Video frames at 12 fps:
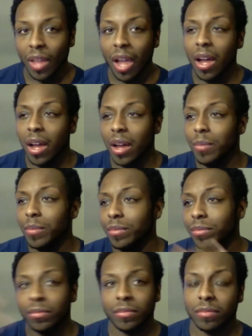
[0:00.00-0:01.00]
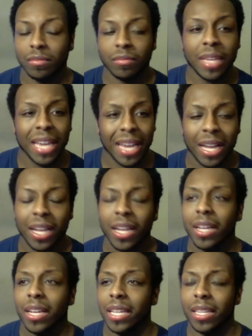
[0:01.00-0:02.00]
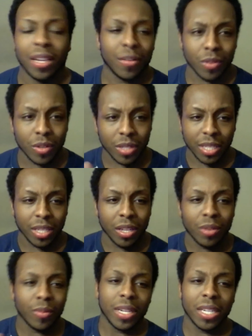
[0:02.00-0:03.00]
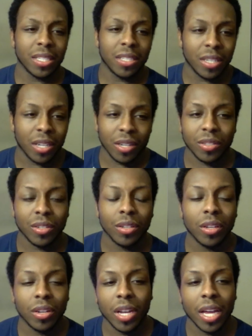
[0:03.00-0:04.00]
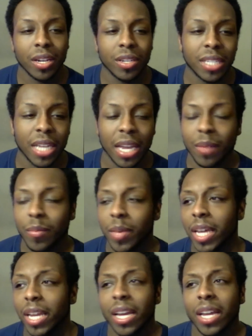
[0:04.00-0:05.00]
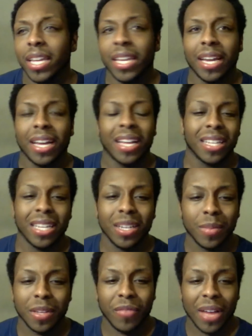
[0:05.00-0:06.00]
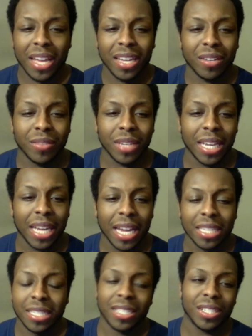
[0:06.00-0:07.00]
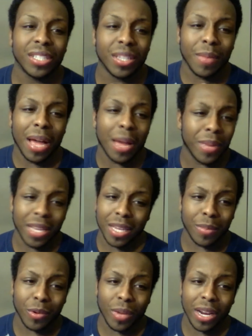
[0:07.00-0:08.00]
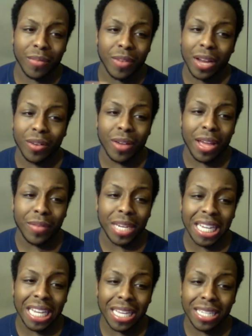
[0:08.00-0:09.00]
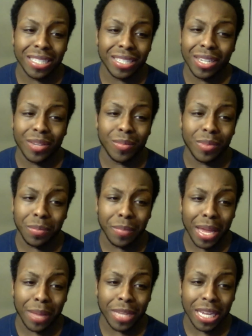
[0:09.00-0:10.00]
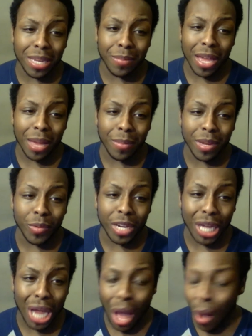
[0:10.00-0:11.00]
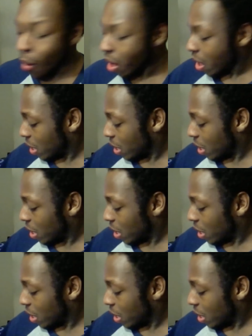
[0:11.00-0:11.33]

Um, yeah, and of course the little one, he's you know too little to understand, but yeah, he'll be fine. He don't need counseling, just in my opinion. But whatever, I don't have any kids, and so boom, bam, thank you, ma'am. Here we go.